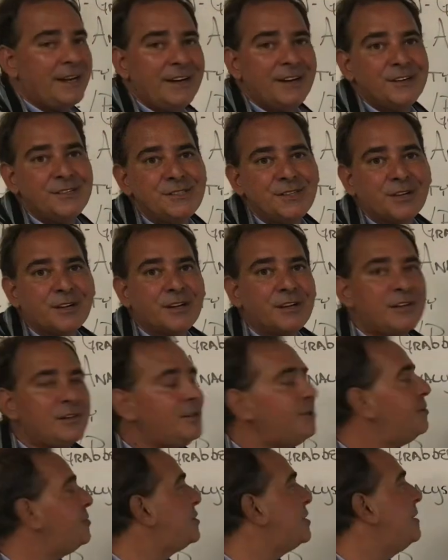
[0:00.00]
here is your
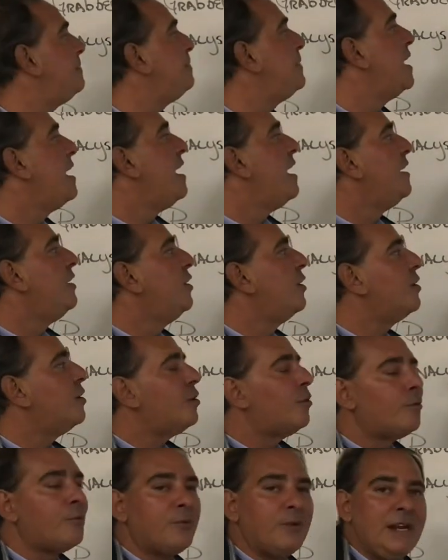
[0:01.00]
conclusion. You're
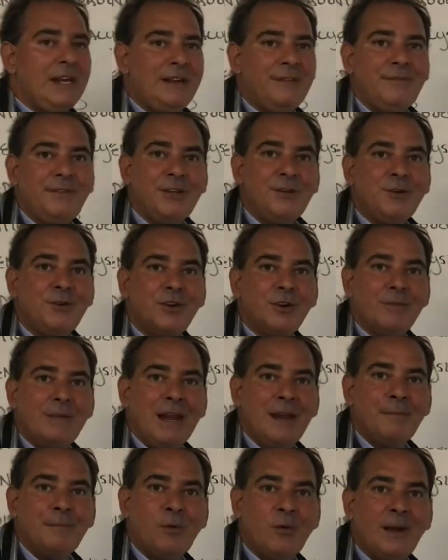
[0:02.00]
gonna review your
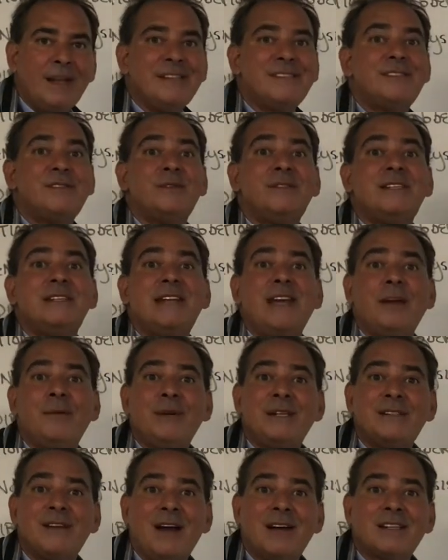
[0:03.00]
main points. So today
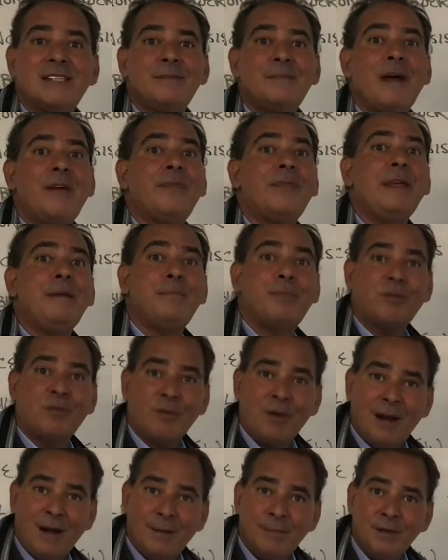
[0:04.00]
we talked about the
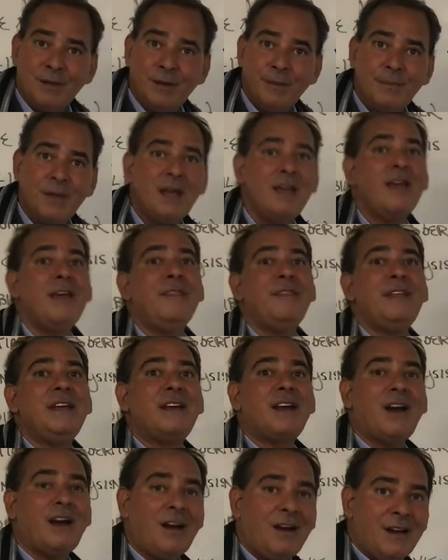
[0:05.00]
problem, the
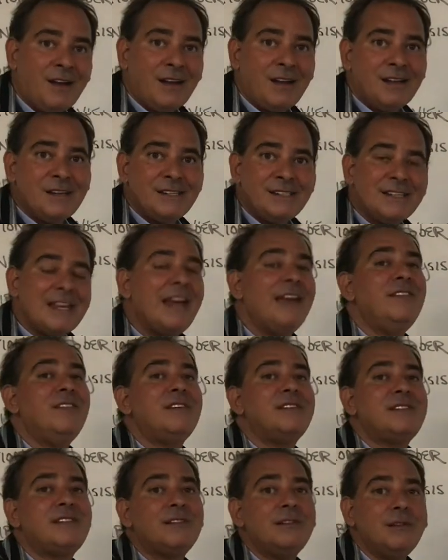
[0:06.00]
cause, and
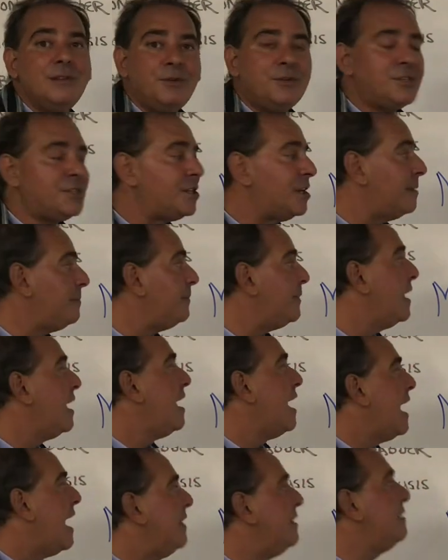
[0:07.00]
the solution.
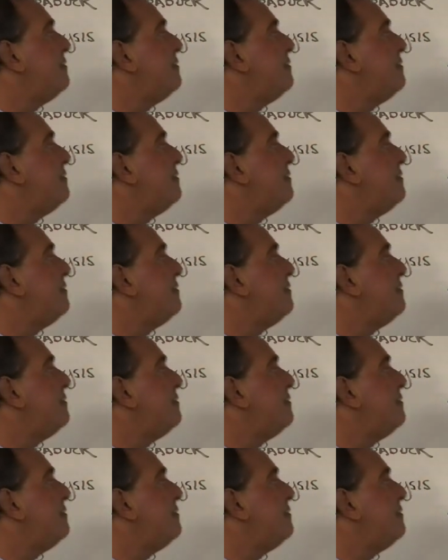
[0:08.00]
And